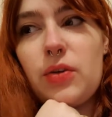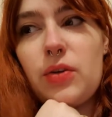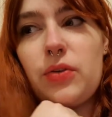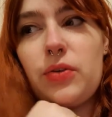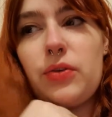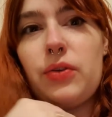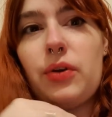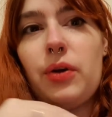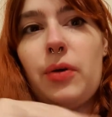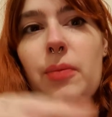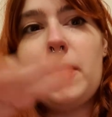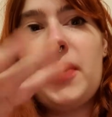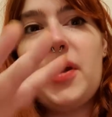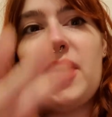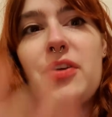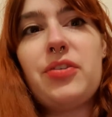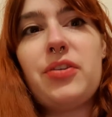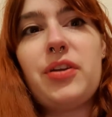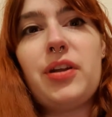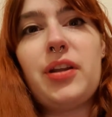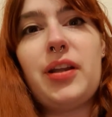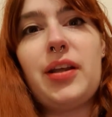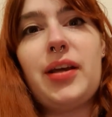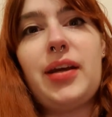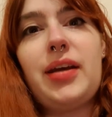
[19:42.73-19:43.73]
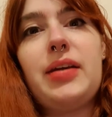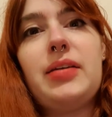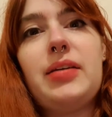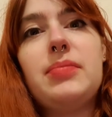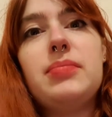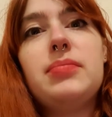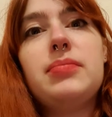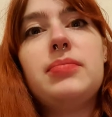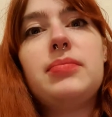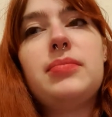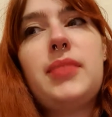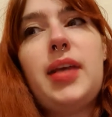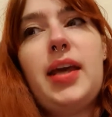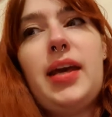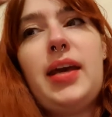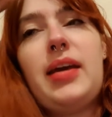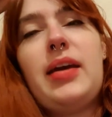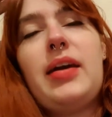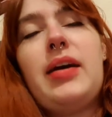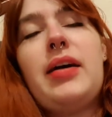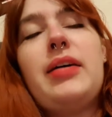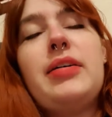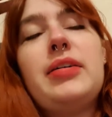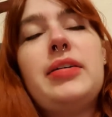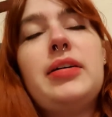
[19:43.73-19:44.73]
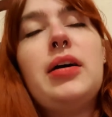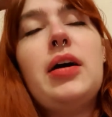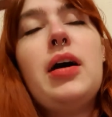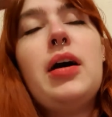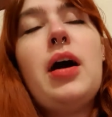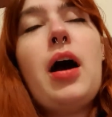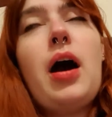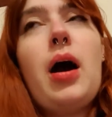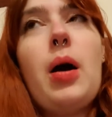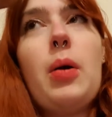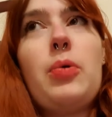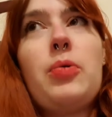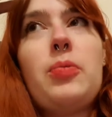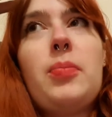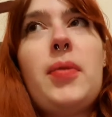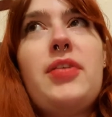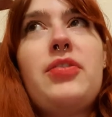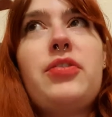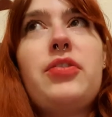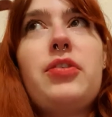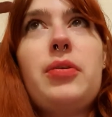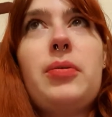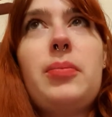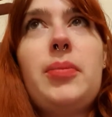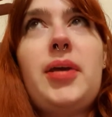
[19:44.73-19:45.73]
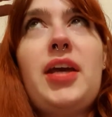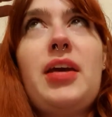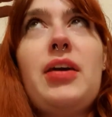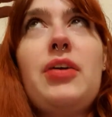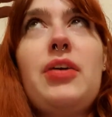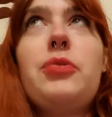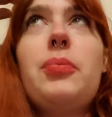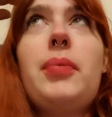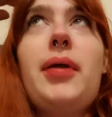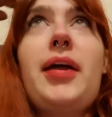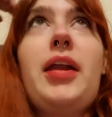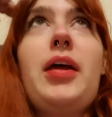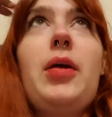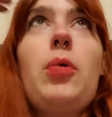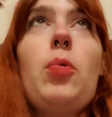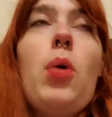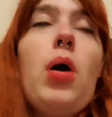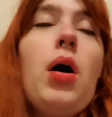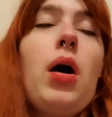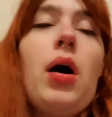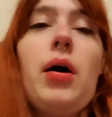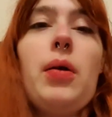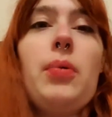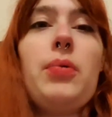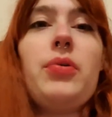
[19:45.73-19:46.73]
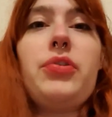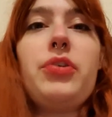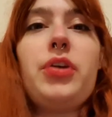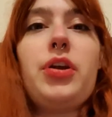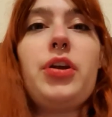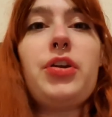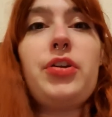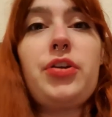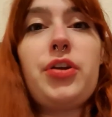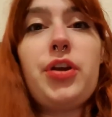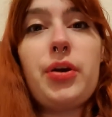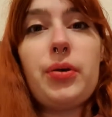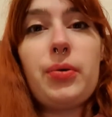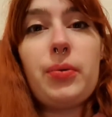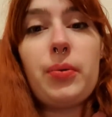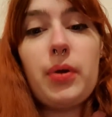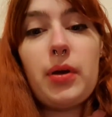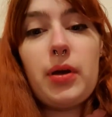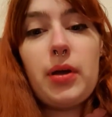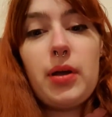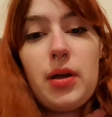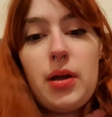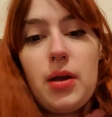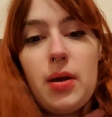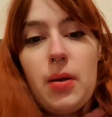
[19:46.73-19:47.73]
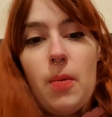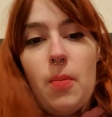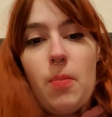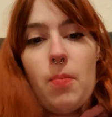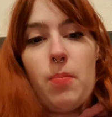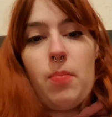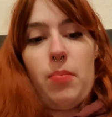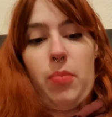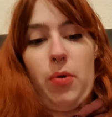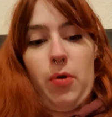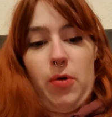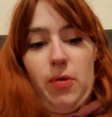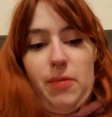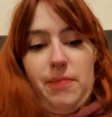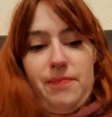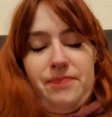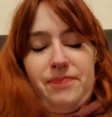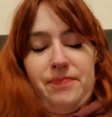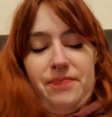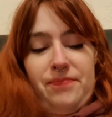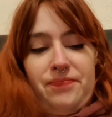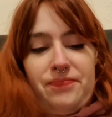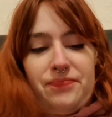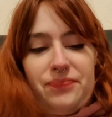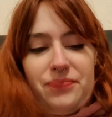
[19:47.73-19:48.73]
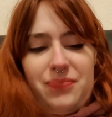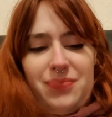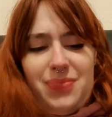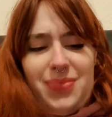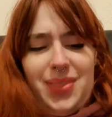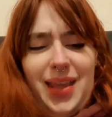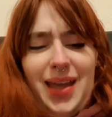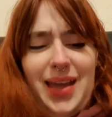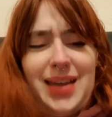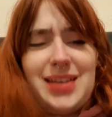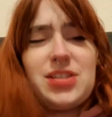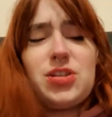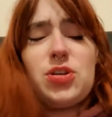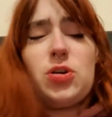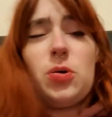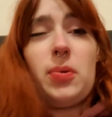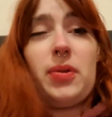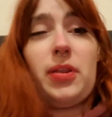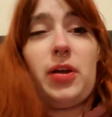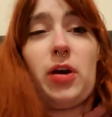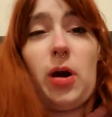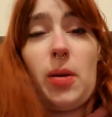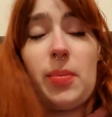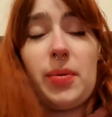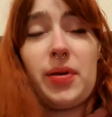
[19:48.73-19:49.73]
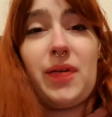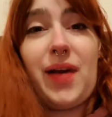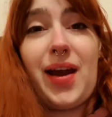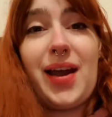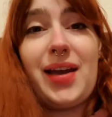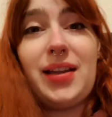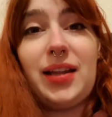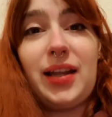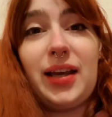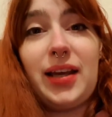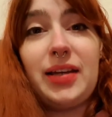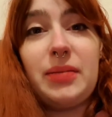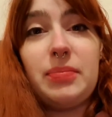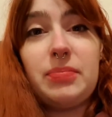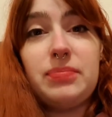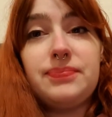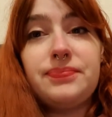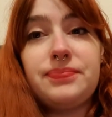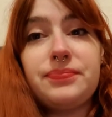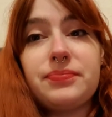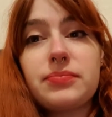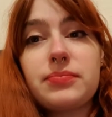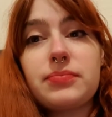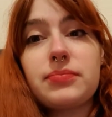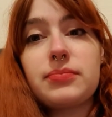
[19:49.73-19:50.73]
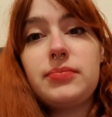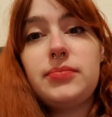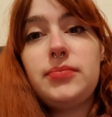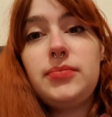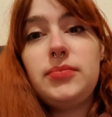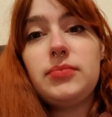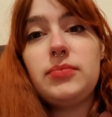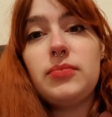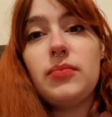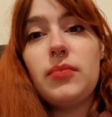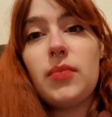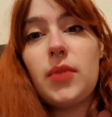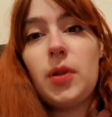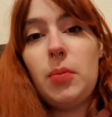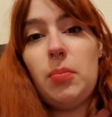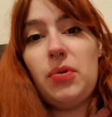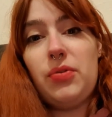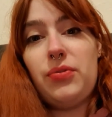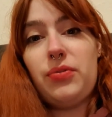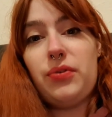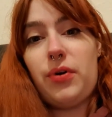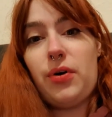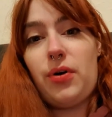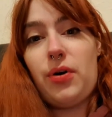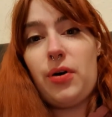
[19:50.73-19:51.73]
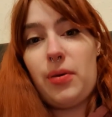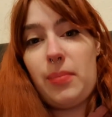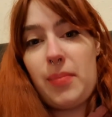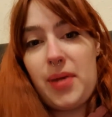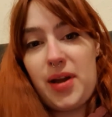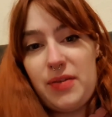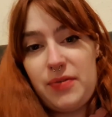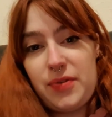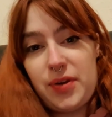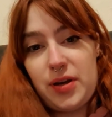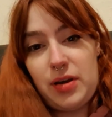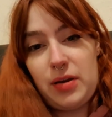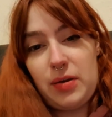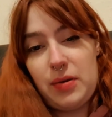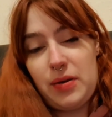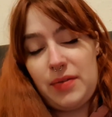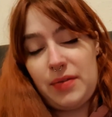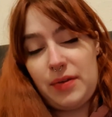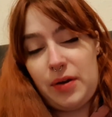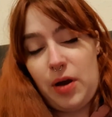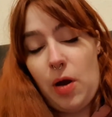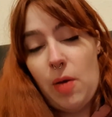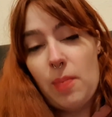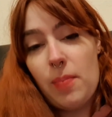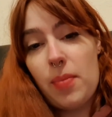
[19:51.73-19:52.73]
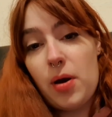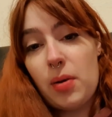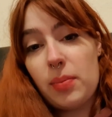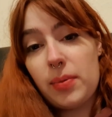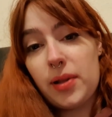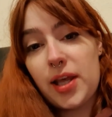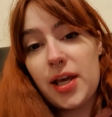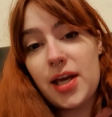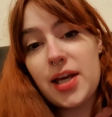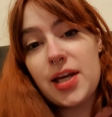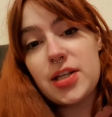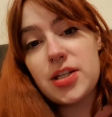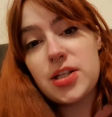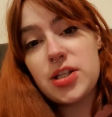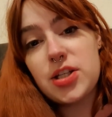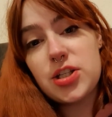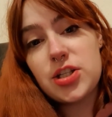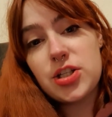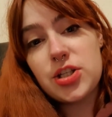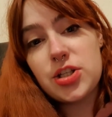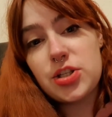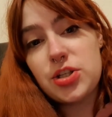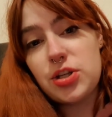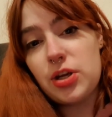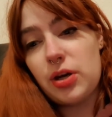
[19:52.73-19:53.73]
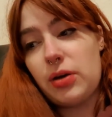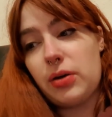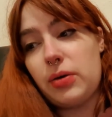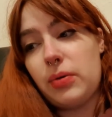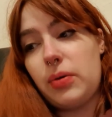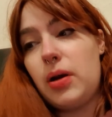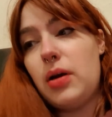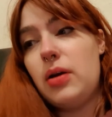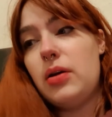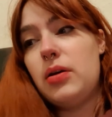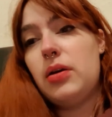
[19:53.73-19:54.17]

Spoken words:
So basically here I was meant to be explaining what I was going to do, but I ended up with a copyright claim before my video even got published, so